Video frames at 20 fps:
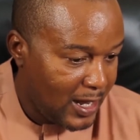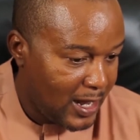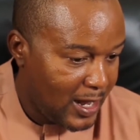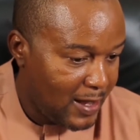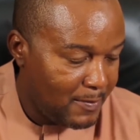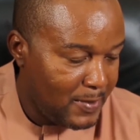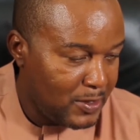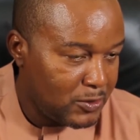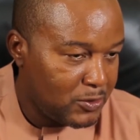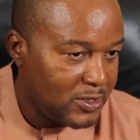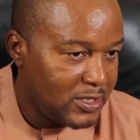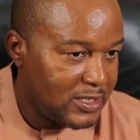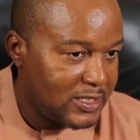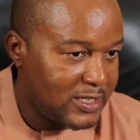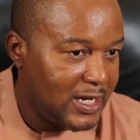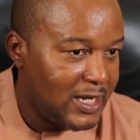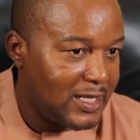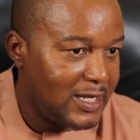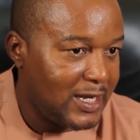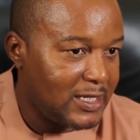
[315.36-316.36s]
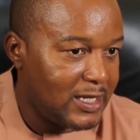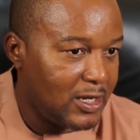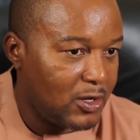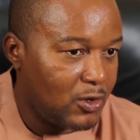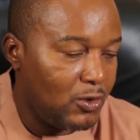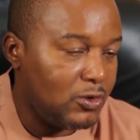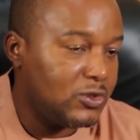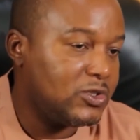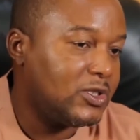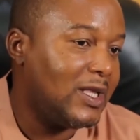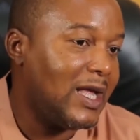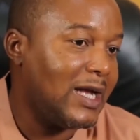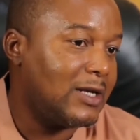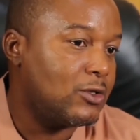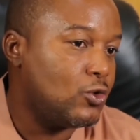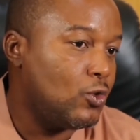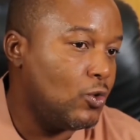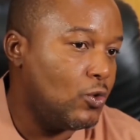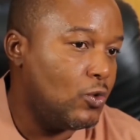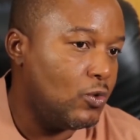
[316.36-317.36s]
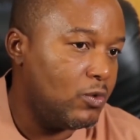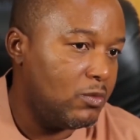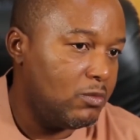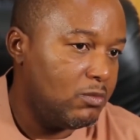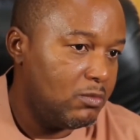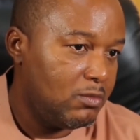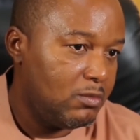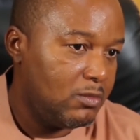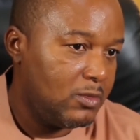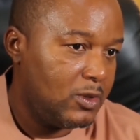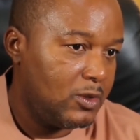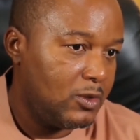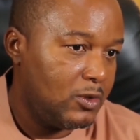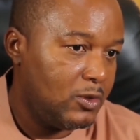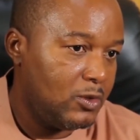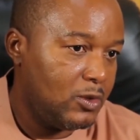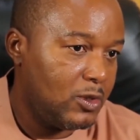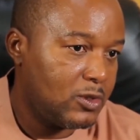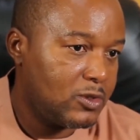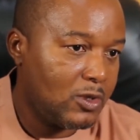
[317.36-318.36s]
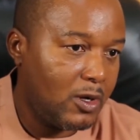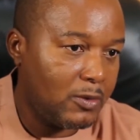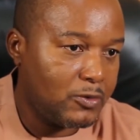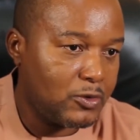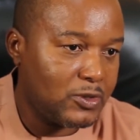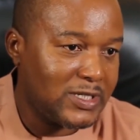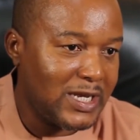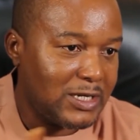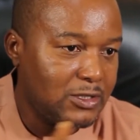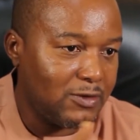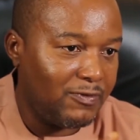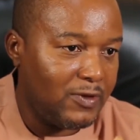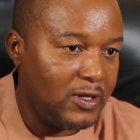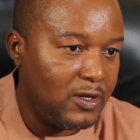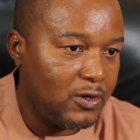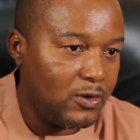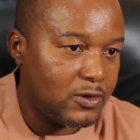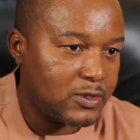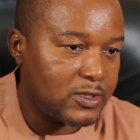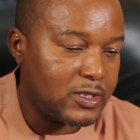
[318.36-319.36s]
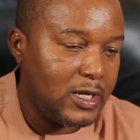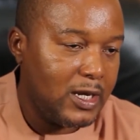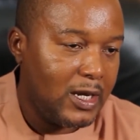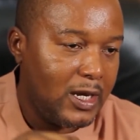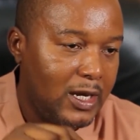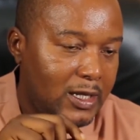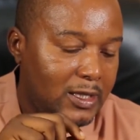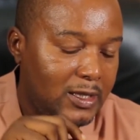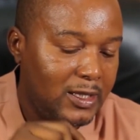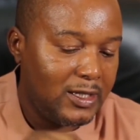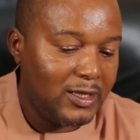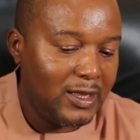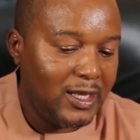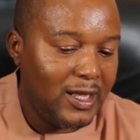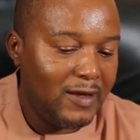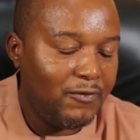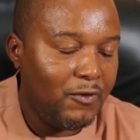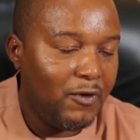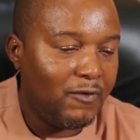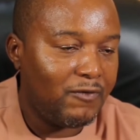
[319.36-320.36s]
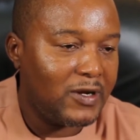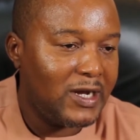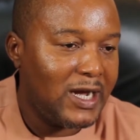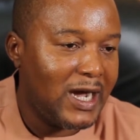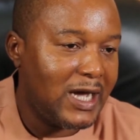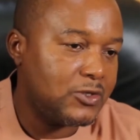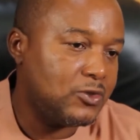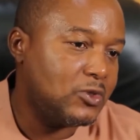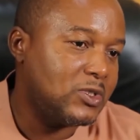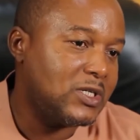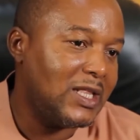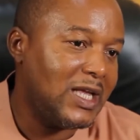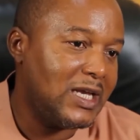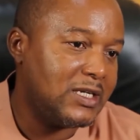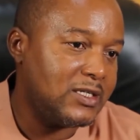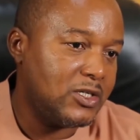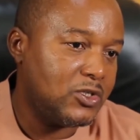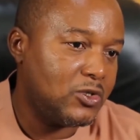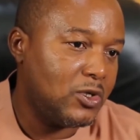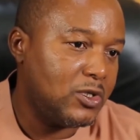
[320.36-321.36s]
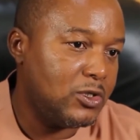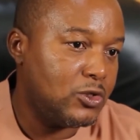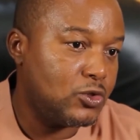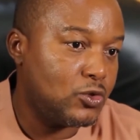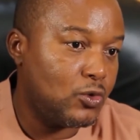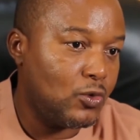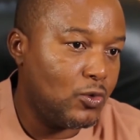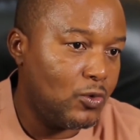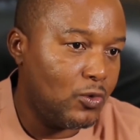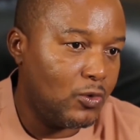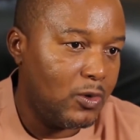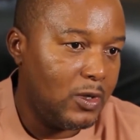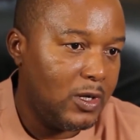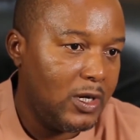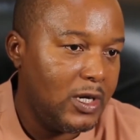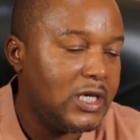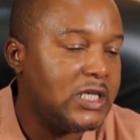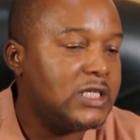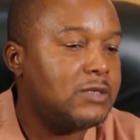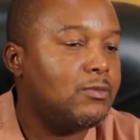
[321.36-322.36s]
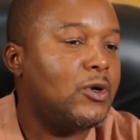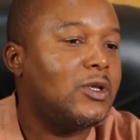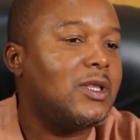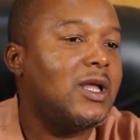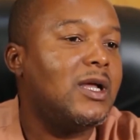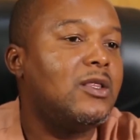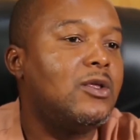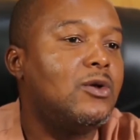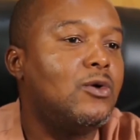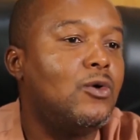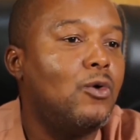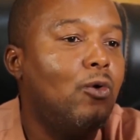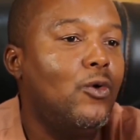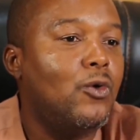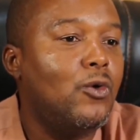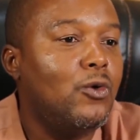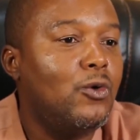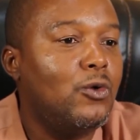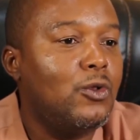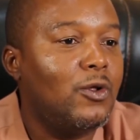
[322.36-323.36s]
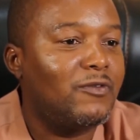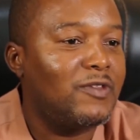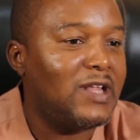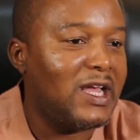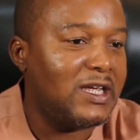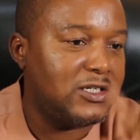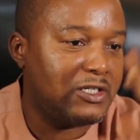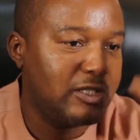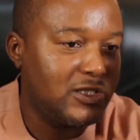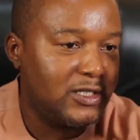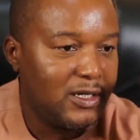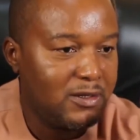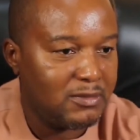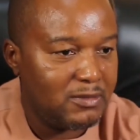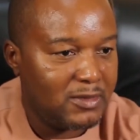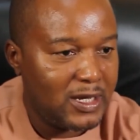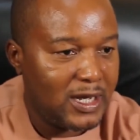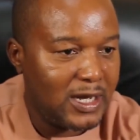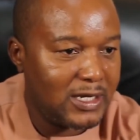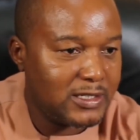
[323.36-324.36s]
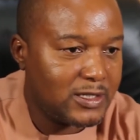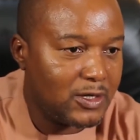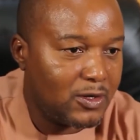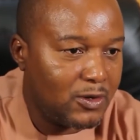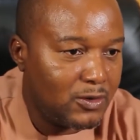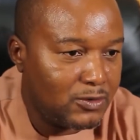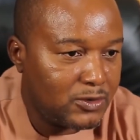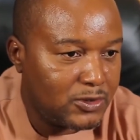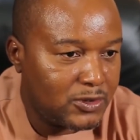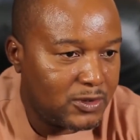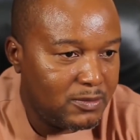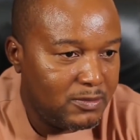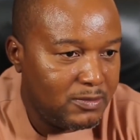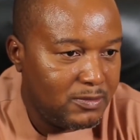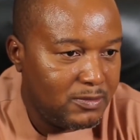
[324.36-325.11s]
I meant to understand that a country like Togo, not up to the size of Lagos, the level of gas utilization in Togo is more than the whole of Nigeria as a country.